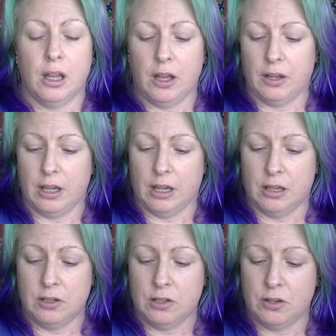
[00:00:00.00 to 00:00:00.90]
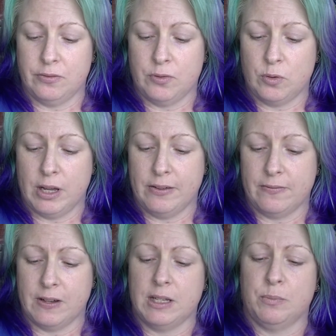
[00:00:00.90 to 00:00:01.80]
Okay, so for a
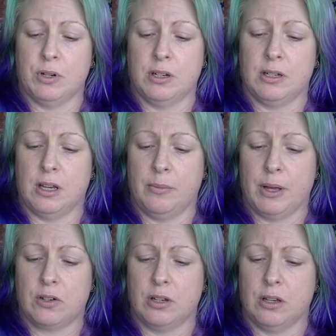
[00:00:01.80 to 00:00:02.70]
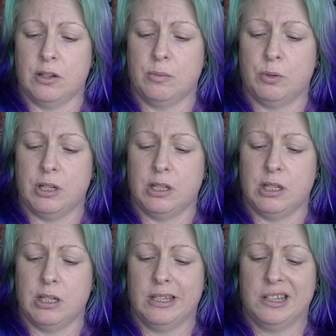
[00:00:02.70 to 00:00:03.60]
face product, I'm actually going to put in
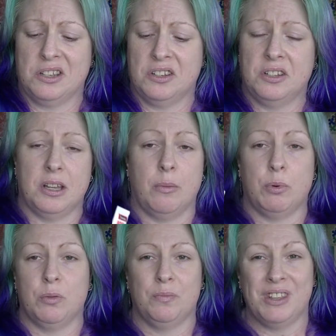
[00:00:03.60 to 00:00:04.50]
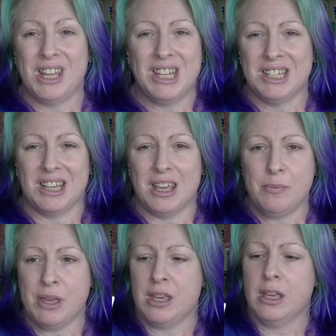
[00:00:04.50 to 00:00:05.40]
this sample. It's a
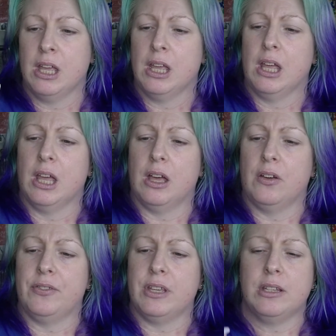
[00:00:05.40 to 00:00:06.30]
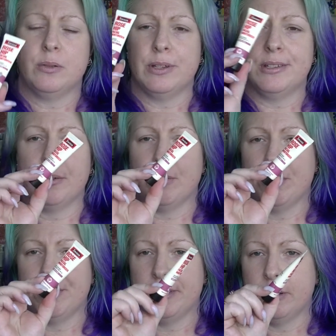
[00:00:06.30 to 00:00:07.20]
gimme. Of the Swiss
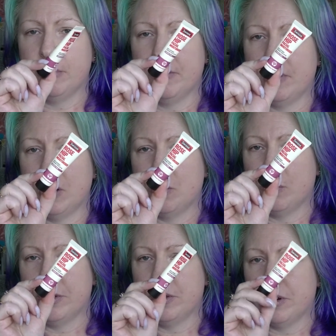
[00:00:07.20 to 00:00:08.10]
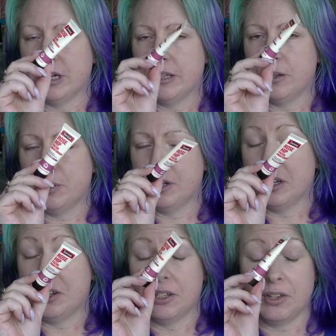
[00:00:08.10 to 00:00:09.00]
Rosehip Facial Moisturizer, which I
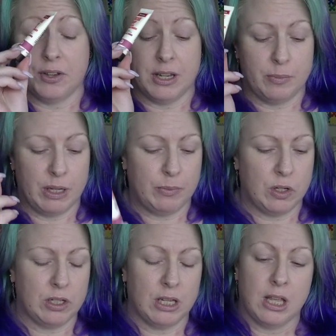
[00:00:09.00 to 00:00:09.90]
just got in a bell box.